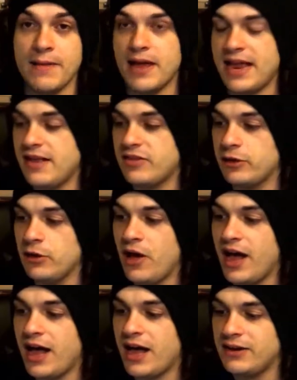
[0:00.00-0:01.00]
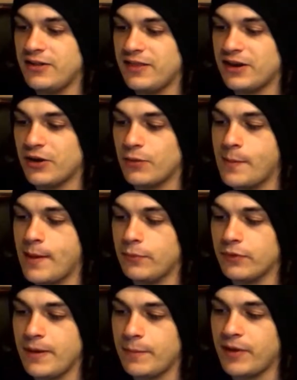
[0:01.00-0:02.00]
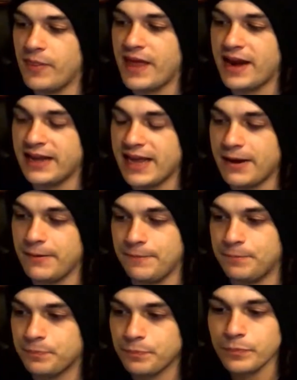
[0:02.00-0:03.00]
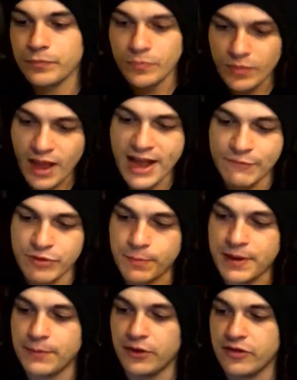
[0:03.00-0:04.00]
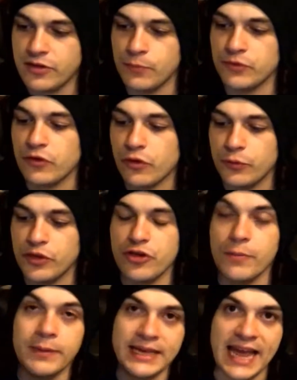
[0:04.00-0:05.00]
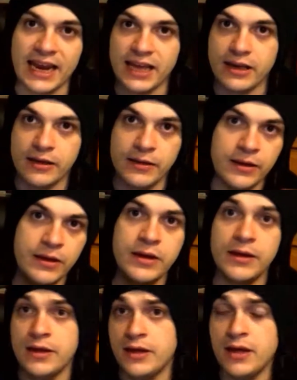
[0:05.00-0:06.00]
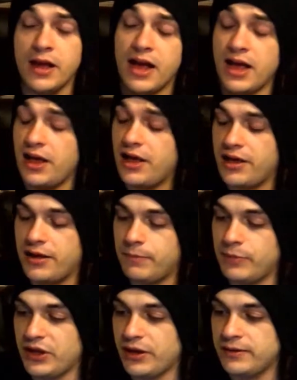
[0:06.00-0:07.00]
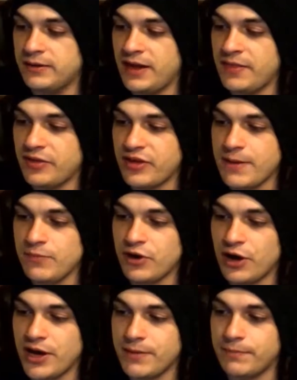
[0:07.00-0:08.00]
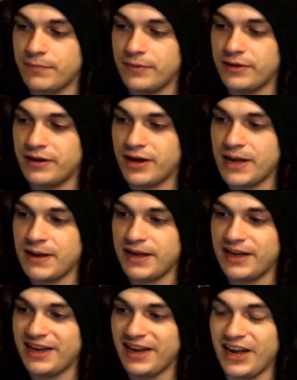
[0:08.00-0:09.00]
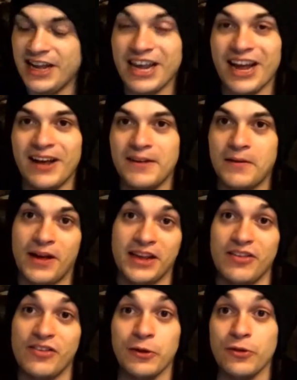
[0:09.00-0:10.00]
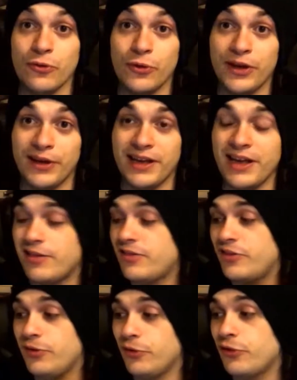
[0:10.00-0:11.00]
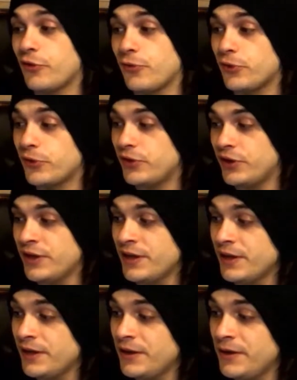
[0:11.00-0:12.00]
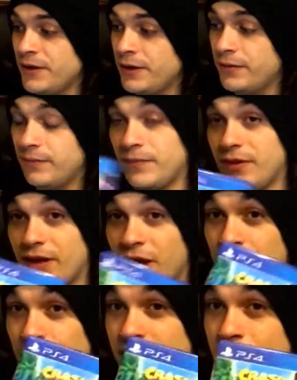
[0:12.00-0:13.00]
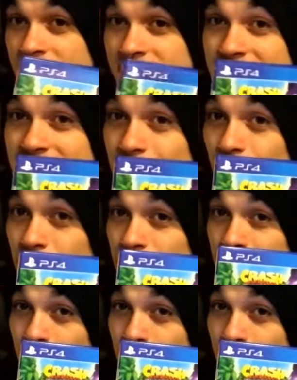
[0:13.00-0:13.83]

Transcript: It's a lot harder than I remember it, but then again, I have seen people, it's something to do with the jump mechanic. But at the same time, I can still enjoy it. It's still so good. I'd recommend getting a hold of